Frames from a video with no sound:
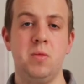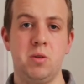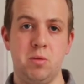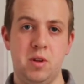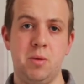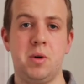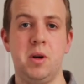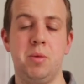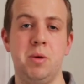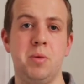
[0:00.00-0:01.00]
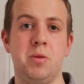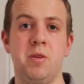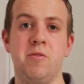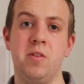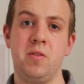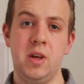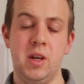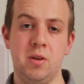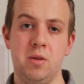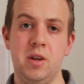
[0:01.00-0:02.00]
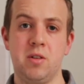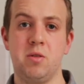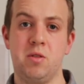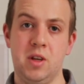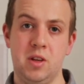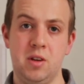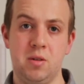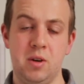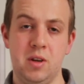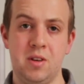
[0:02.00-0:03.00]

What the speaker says: which will typically be between 58 degrees or 60 degrees.